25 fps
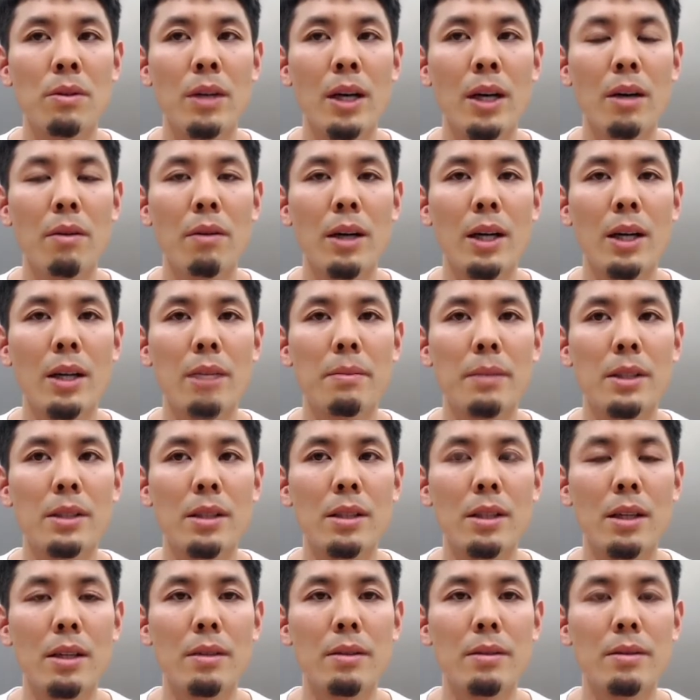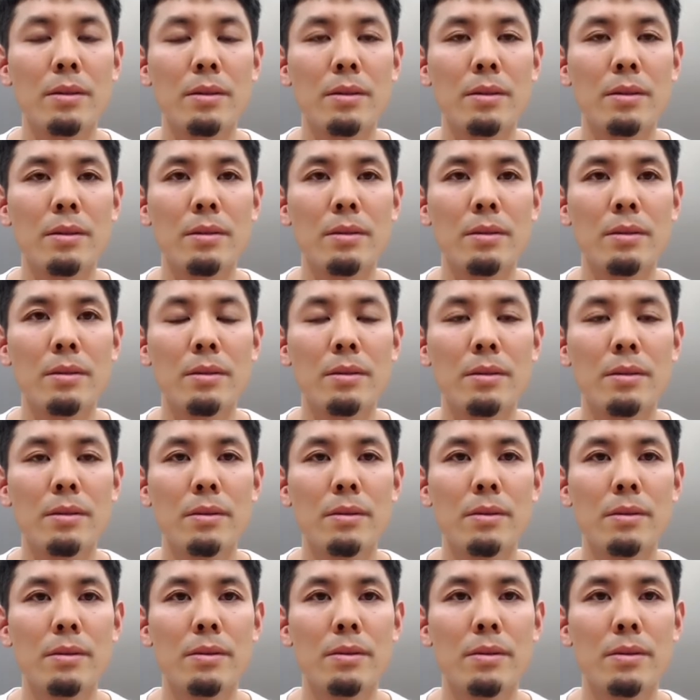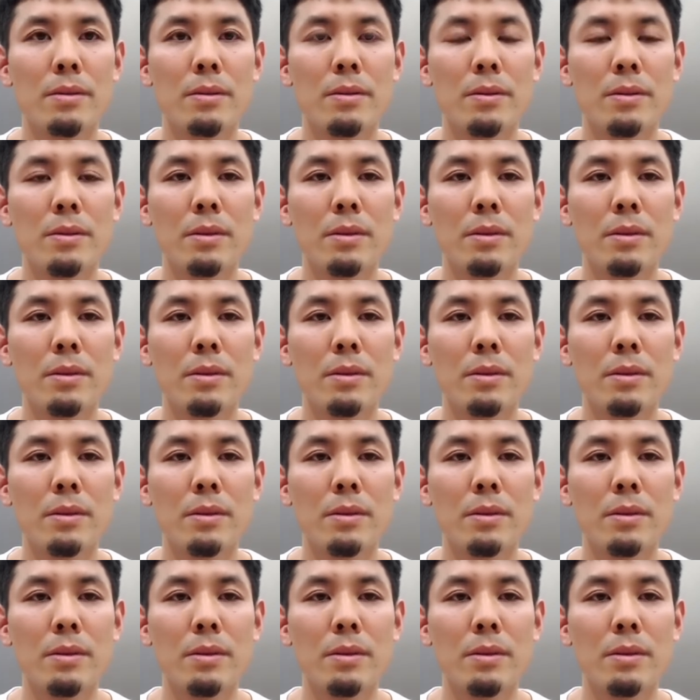statistically about the same.